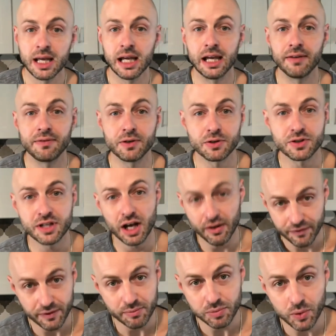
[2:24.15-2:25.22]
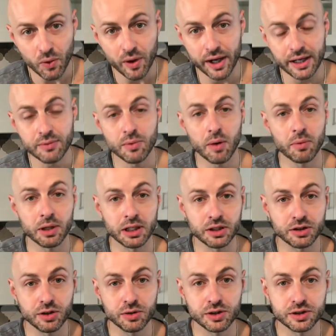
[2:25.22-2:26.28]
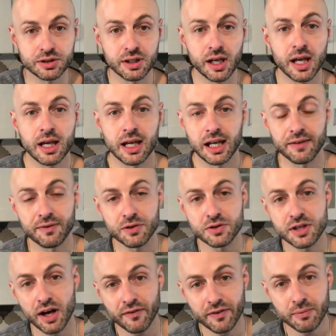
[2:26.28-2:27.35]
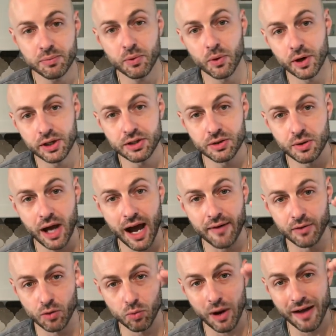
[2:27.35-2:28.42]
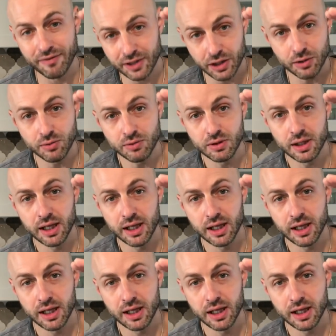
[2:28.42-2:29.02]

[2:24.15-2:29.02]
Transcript: If you're self-employed, what we're gonna do is, if you're self-employed, you have a revenue,